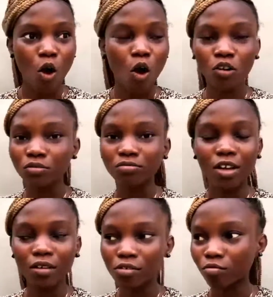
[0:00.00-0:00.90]

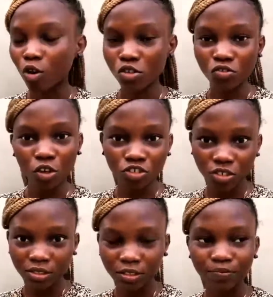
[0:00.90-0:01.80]

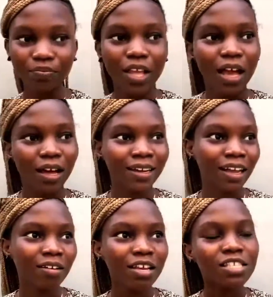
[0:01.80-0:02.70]
unstructured. And
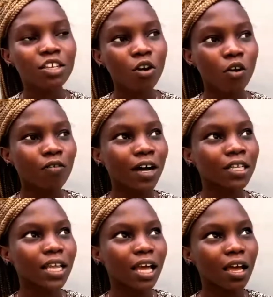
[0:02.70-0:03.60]
now let's think of a